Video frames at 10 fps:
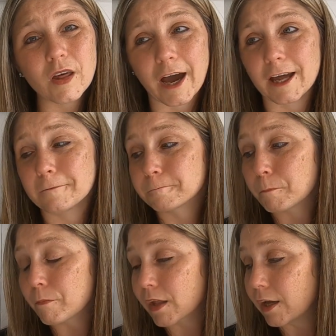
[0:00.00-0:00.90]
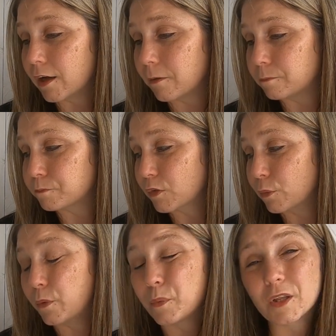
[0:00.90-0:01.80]
that.
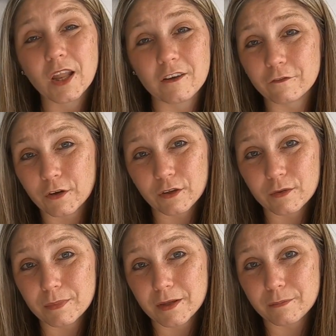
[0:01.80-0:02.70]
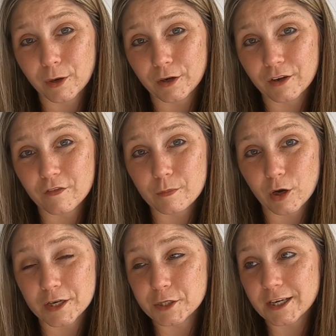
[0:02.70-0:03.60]
We would love for you to be part of the
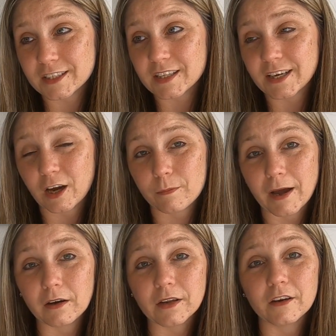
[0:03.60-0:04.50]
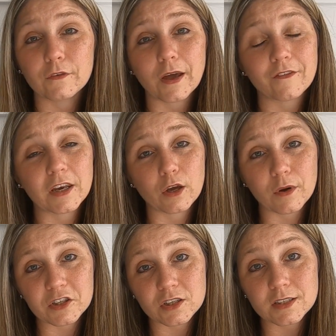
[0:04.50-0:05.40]
project and help out. And if you have any
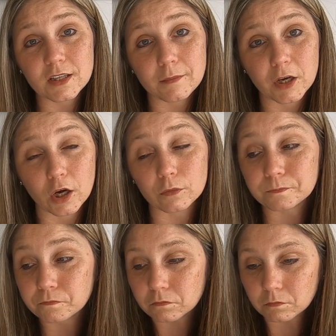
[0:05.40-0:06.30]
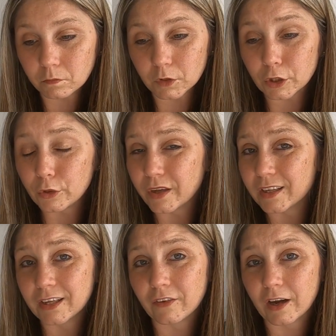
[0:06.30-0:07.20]
questions, let me know. You can
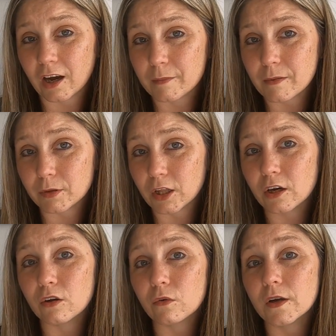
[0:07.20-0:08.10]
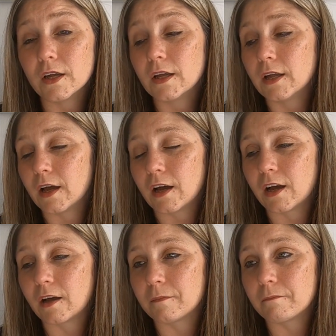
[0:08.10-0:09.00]
leave a comment below.
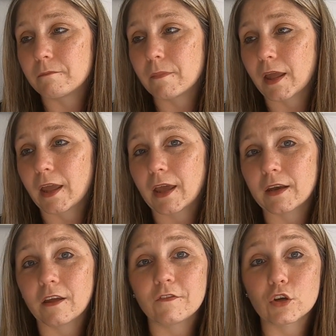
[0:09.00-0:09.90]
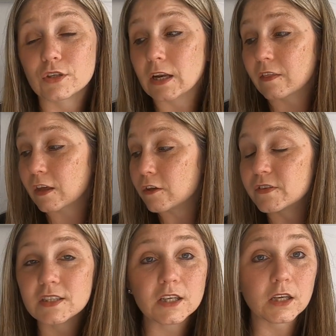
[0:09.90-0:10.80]
And if there's anything you've
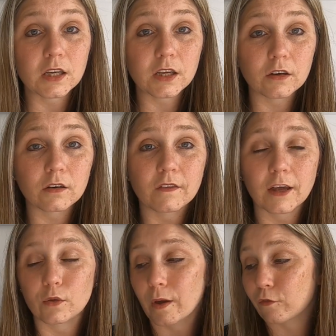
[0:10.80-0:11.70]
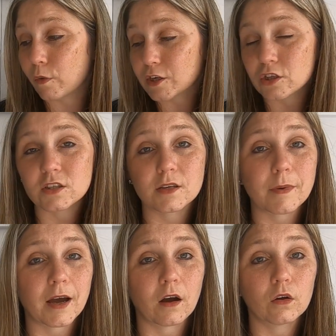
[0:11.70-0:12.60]
seen here that you have questions
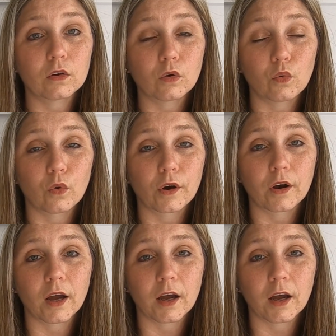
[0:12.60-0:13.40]
about, or